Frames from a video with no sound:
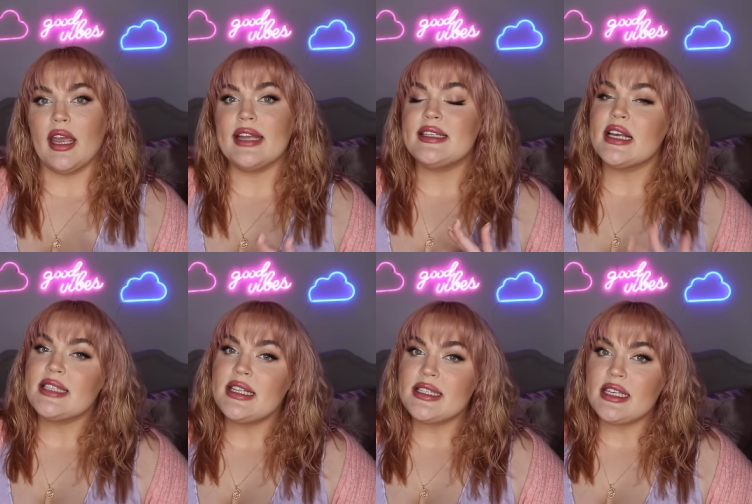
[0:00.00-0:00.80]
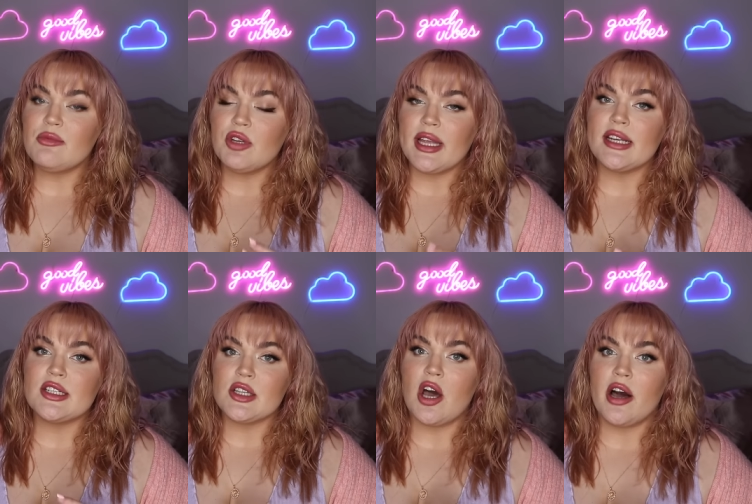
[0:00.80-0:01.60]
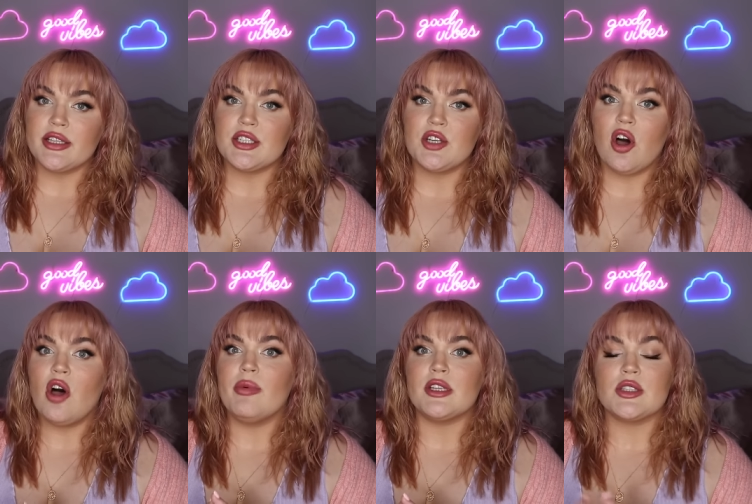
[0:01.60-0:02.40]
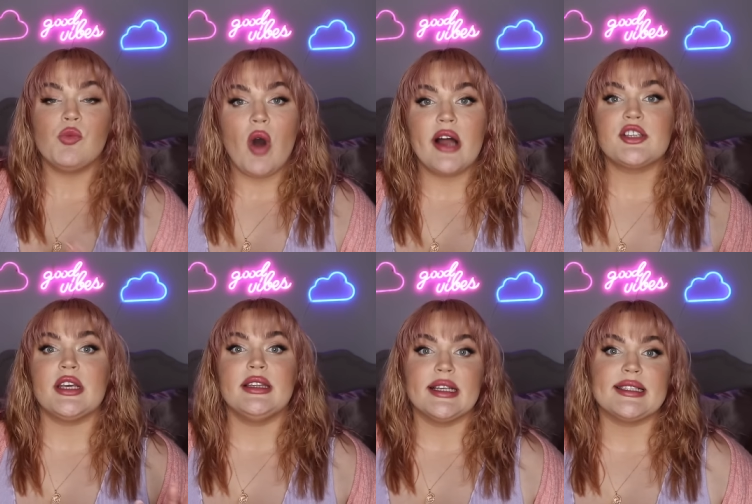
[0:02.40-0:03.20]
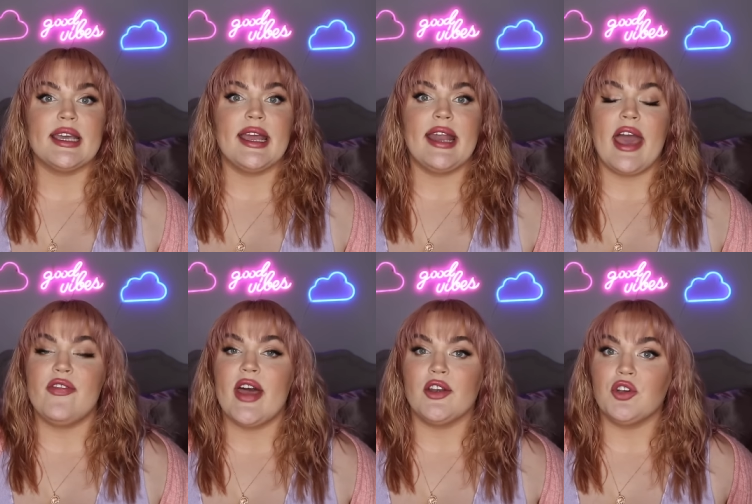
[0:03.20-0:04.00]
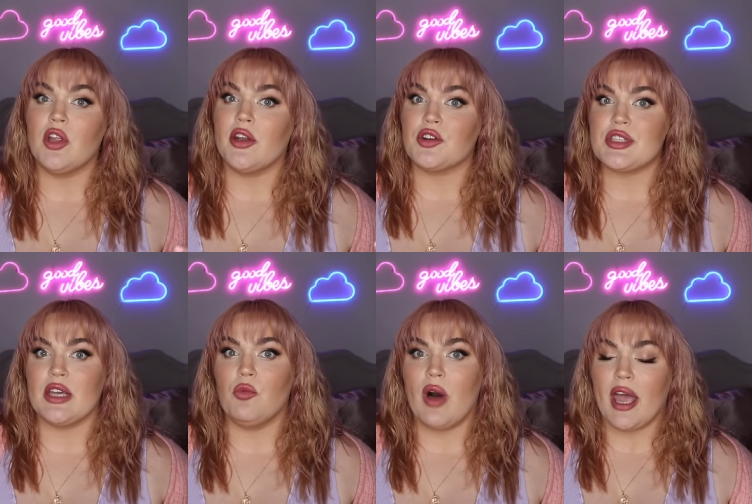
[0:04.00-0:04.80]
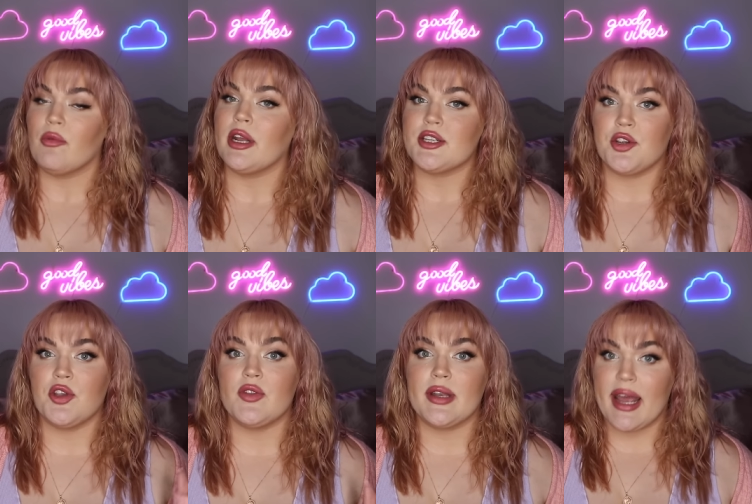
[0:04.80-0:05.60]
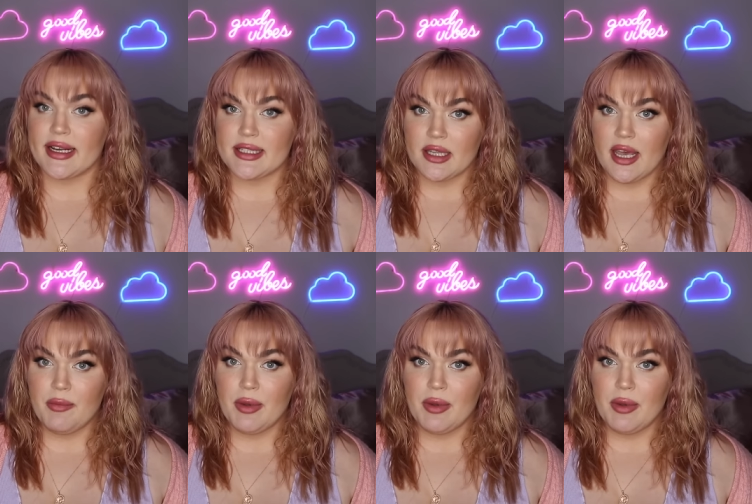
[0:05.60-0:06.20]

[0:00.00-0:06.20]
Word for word: It doesn't seem related to the haunted doll, but just watch and listen, and then you'll understand why when I show you the next clip.